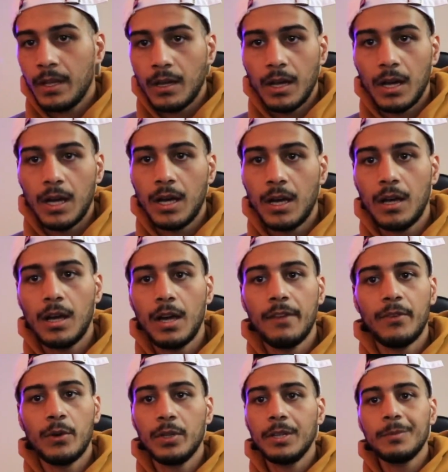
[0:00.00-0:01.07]

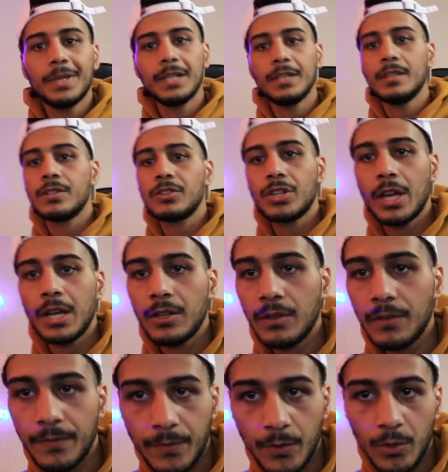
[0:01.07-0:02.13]
I've only been in this channel
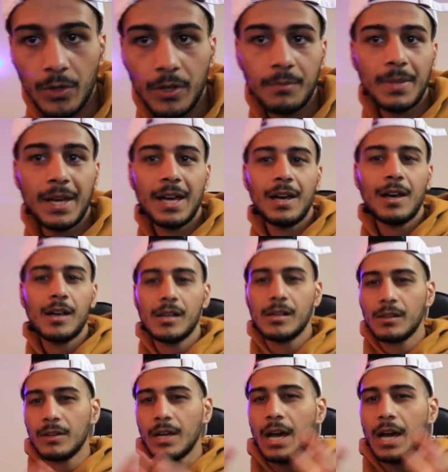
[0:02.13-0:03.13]
for about,